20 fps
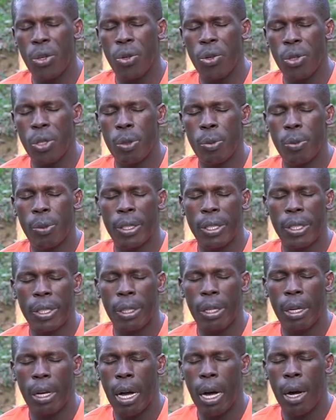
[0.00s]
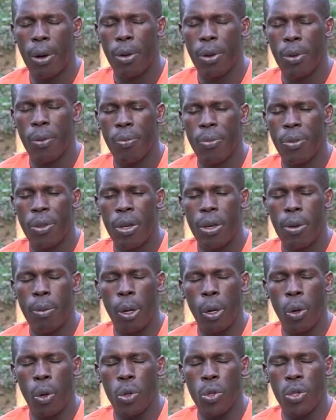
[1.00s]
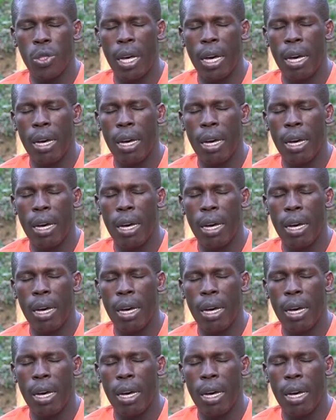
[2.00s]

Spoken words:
you this particular hour because